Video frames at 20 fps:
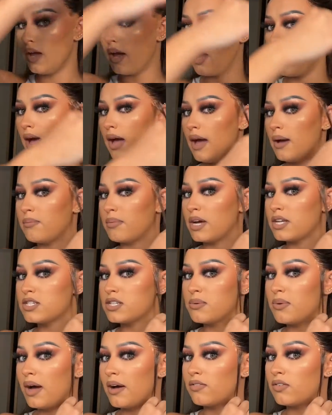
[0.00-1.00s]
I do
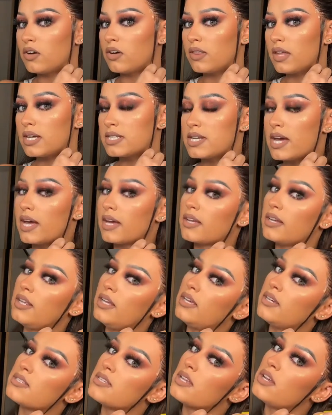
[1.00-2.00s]
have other
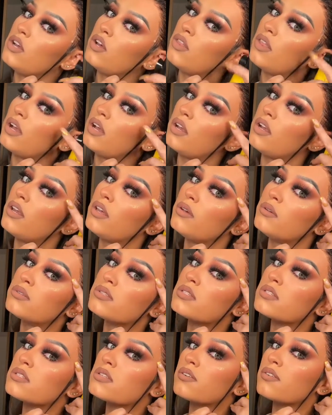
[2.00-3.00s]
techniques and other glues
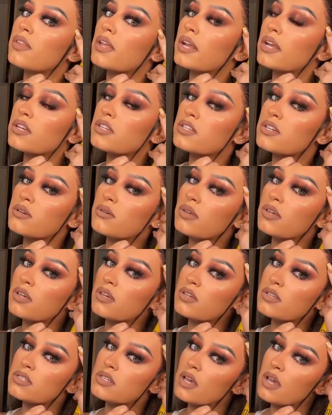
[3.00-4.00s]
and stuff that I do
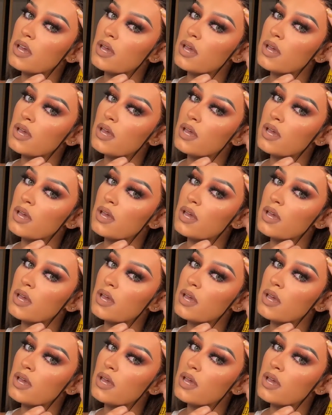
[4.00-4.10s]
use,